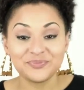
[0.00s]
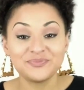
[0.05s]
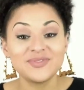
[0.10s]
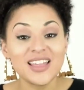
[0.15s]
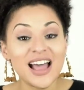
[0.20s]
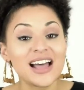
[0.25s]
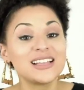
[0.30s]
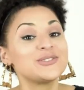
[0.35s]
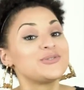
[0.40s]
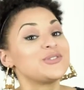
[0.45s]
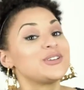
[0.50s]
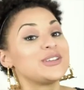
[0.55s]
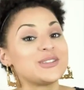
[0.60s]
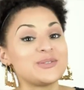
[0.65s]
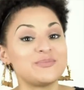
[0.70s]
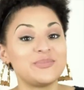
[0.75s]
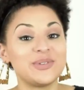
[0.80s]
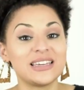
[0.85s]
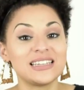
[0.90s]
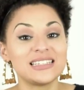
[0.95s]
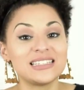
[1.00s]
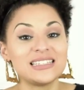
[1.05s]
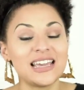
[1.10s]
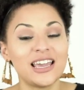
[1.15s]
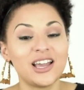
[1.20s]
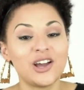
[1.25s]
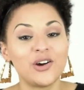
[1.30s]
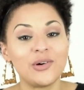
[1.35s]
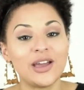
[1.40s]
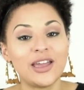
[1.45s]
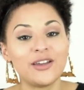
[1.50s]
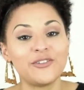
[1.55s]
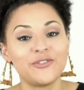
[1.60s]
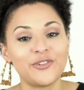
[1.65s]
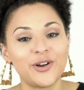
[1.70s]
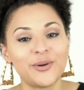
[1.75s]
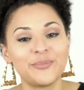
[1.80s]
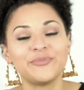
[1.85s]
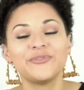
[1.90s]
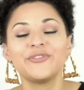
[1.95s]
That's really the biggest takeaway
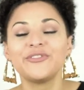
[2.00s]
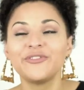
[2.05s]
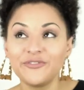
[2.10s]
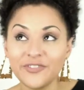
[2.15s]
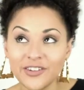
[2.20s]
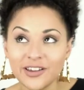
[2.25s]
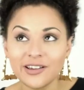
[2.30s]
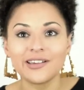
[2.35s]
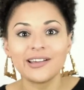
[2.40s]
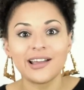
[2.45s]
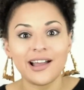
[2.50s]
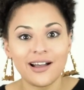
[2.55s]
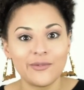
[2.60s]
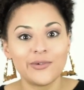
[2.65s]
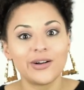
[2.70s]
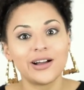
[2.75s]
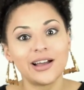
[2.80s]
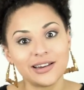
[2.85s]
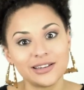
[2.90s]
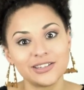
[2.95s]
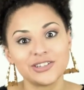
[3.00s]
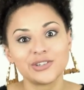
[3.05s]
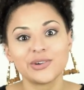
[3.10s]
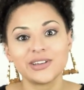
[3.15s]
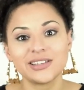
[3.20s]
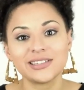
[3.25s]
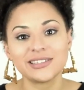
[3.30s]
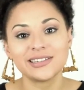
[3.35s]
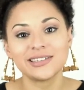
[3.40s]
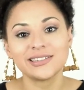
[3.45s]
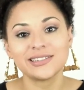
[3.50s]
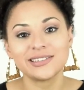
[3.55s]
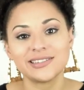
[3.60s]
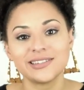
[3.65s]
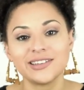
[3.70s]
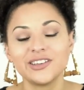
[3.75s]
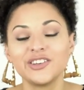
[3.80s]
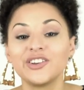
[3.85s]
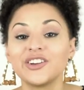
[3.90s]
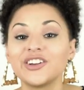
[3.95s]
from figuring out what kind of
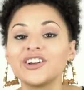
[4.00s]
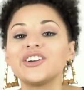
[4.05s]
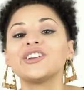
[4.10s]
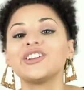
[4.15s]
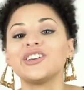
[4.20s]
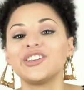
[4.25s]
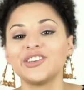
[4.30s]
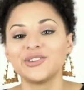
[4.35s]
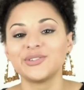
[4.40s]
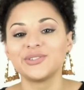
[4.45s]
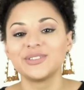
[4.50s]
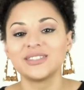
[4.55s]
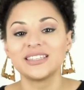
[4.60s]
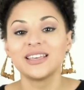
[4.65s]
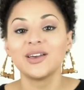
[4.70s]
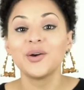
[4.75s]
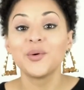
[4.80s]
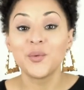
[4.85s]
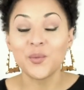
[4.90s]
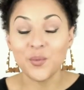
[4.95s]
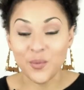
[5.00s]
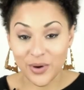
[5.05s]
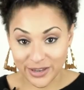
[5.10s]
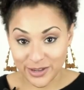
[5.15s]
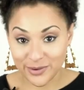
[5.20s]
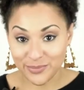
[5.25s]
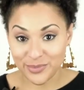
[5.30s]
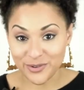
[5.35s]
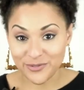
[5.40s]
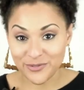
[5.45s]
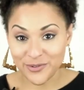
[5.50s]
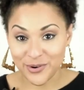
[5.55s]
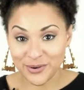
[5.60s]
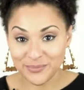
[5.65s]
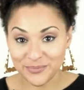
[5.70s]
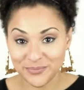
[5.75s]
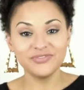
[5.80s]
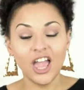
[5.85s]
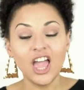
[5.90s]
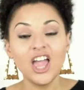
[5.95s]
choices you're going to use when you
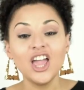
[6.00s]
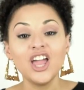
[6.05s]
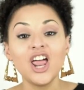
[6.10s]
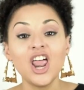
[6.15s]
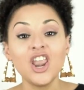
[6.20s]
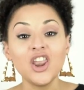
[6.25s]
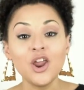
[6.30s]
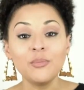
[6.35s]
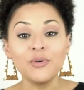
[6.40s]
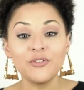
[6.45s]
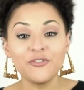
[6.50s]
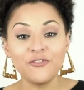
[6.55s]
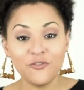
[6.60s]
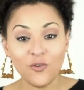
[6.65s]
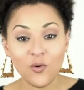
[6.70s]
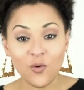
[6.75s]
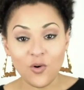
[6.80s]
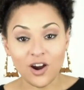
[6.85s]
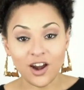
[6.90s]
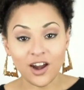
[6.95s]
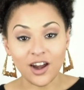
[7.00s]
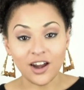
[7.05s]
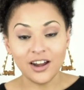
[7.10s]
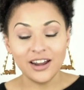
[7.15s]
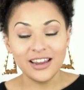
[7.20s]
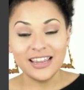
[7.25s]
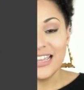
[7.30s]
perform. Number 4,